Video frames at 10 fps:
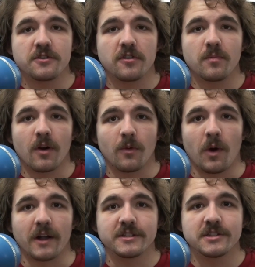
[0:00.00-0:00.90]

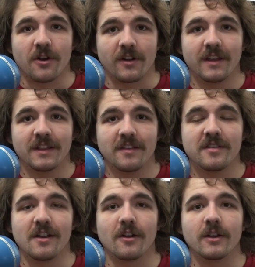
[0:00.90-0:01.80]
smartwatch starting this
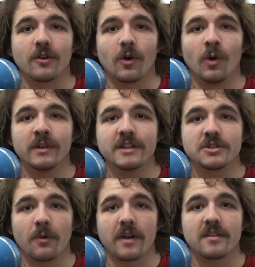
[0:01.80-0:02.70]
year, your only
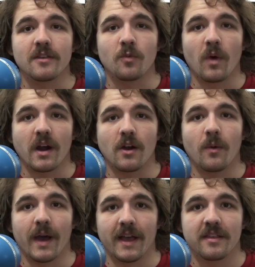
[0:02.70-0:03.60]
choice is Wear
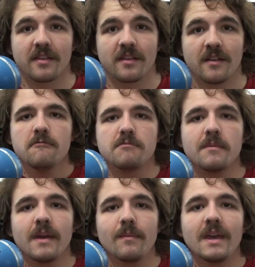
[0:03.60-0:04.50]
OS. But
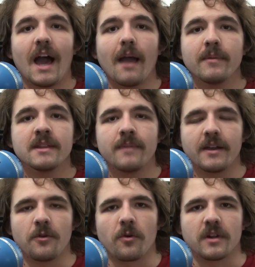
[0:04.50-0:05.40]
maybe I'm in the
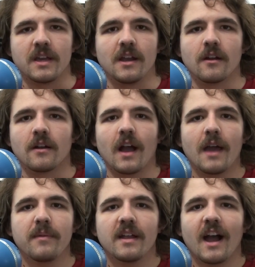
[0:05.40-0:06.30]
minority here.
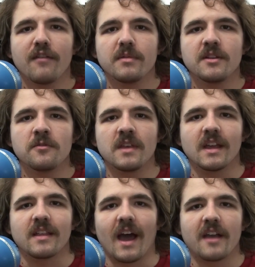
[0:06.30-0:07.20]
I mean, I've been using
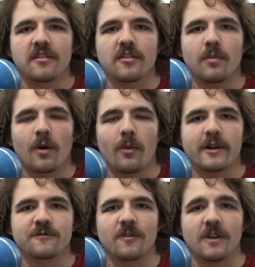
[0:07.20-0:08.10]
a Tizen
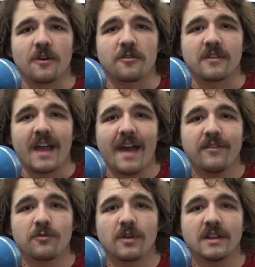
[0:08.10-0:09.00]
smartwatch for years and
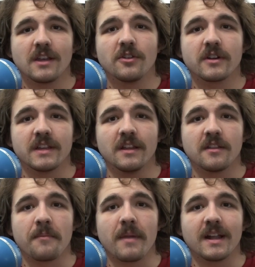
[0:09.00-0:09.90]
haven't really looked
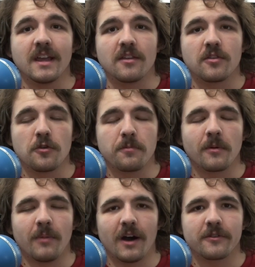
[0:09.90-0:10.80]
into many super
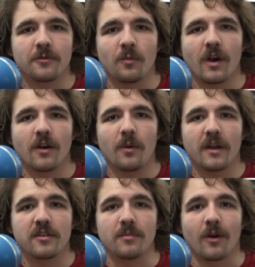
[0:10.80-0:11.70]
modern Wear
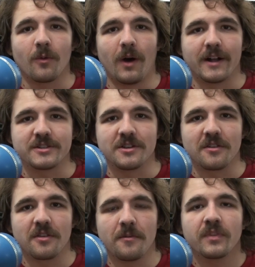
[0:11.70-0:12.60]
OS smartwatches.